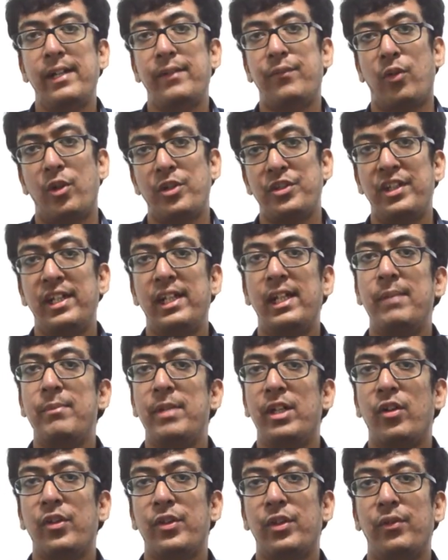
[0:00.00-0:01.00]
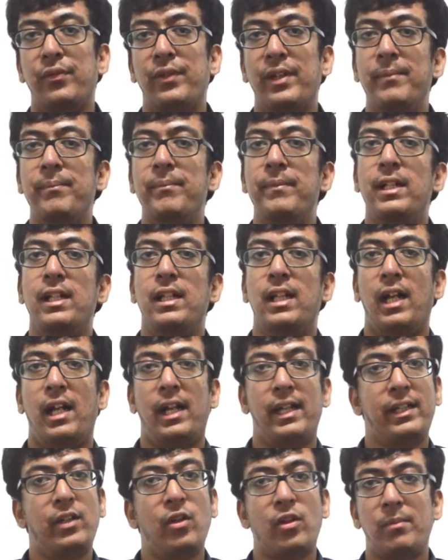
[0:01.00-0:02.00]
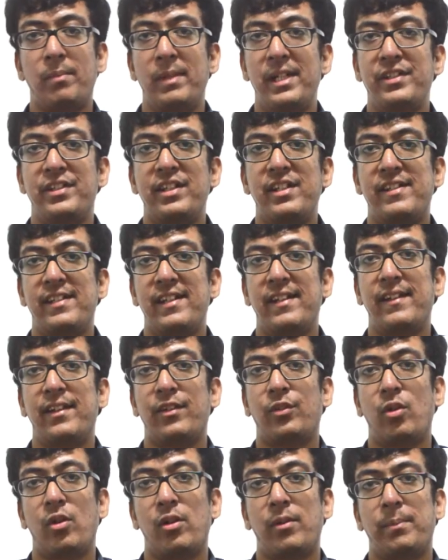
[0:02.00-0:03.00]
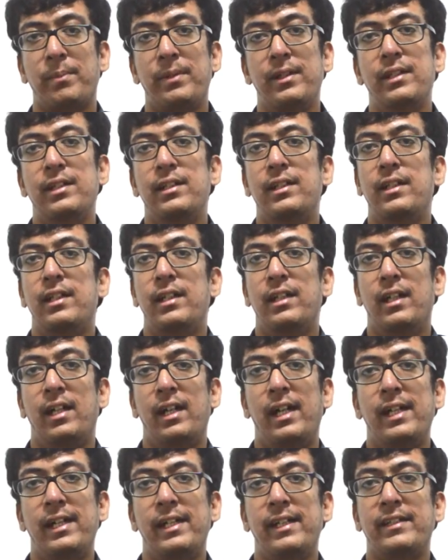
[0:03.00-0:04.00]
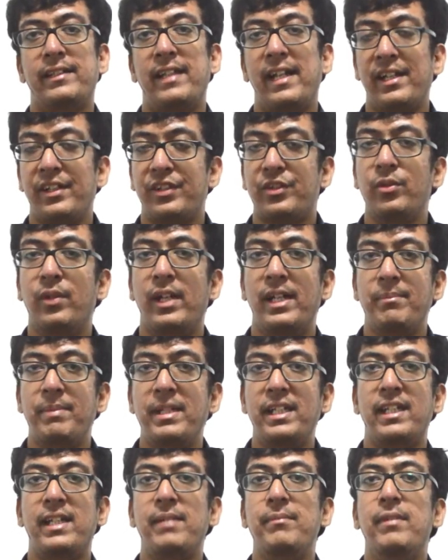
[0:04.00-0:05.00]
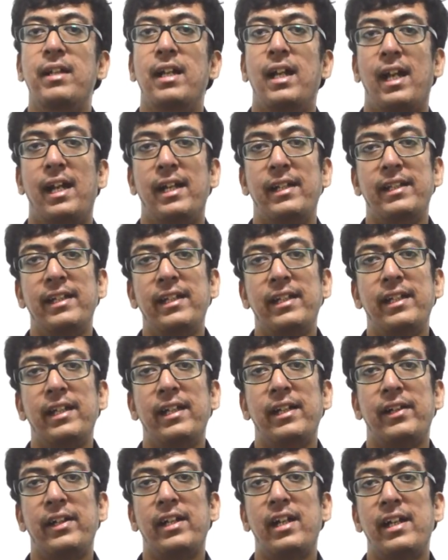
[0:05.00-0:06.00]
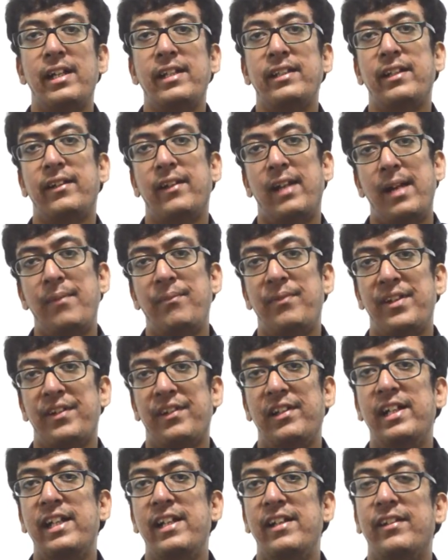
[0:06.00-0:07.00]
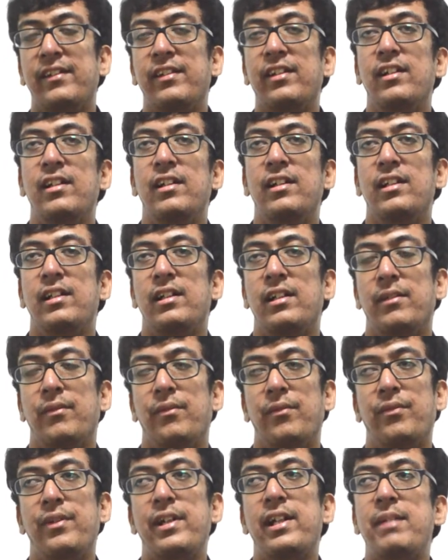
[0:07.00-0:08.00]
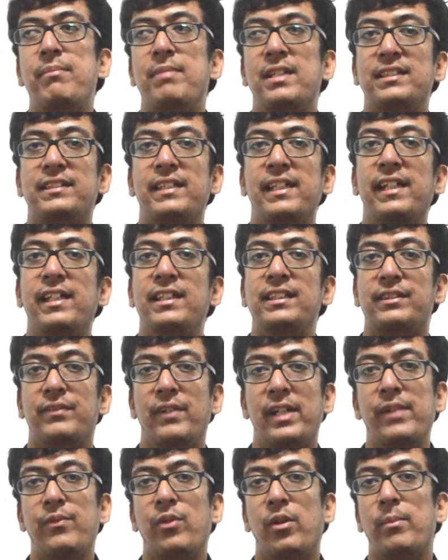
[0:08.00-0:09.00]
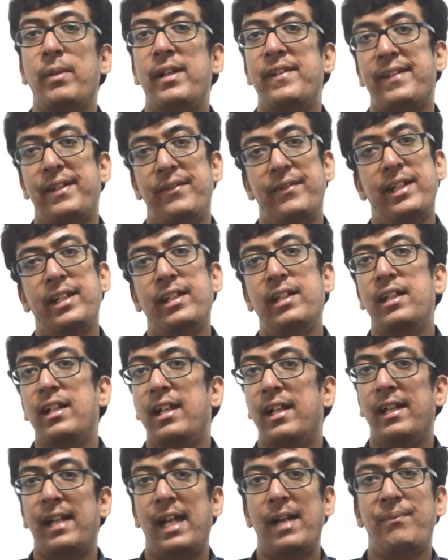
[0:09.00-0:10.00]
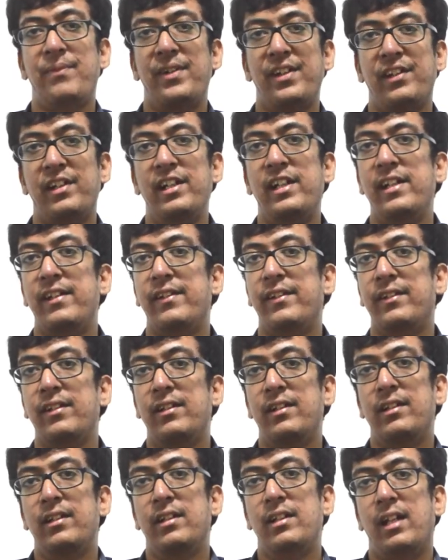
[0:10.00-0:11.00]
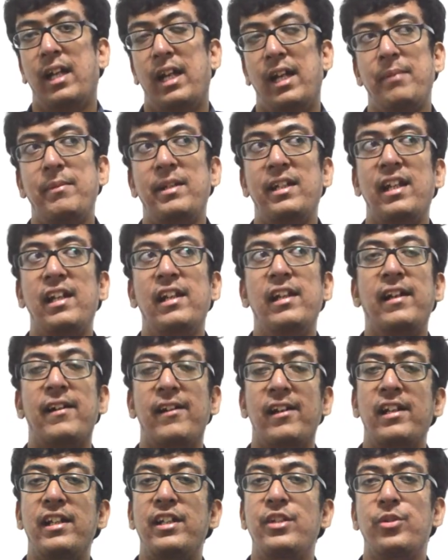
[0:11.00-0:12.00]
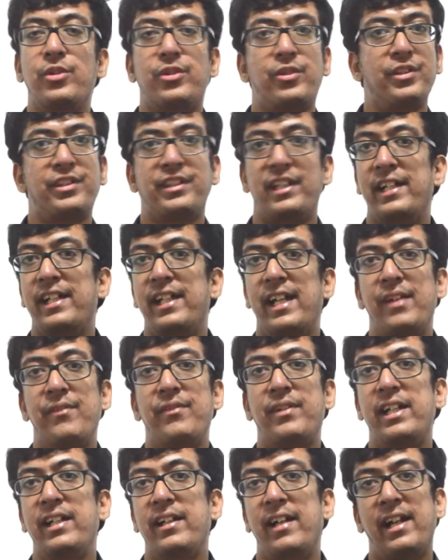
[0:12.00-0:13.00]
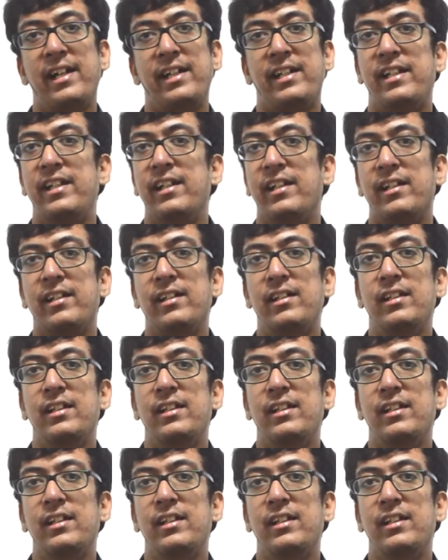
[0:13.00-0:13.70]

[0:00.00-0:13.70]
fortunately because of him, I got placed in CSS Corp. And thanks to NB team. And then regarding the lab facilities, very best thing is 24/7 lab facilities. I mean, I literally used to study every night here.